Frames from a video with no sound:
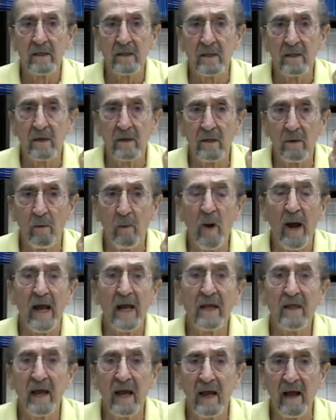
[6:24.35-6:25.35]
to the
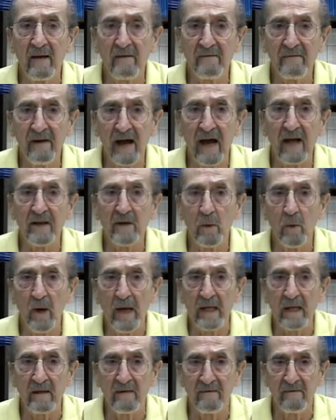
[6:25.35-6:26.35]
way they
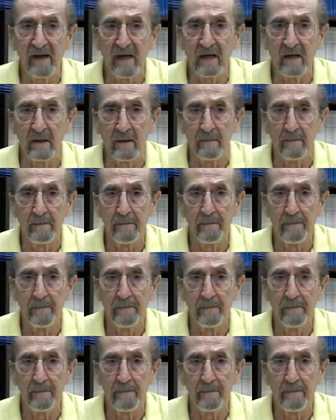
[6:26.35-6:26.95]
evaluate the victim.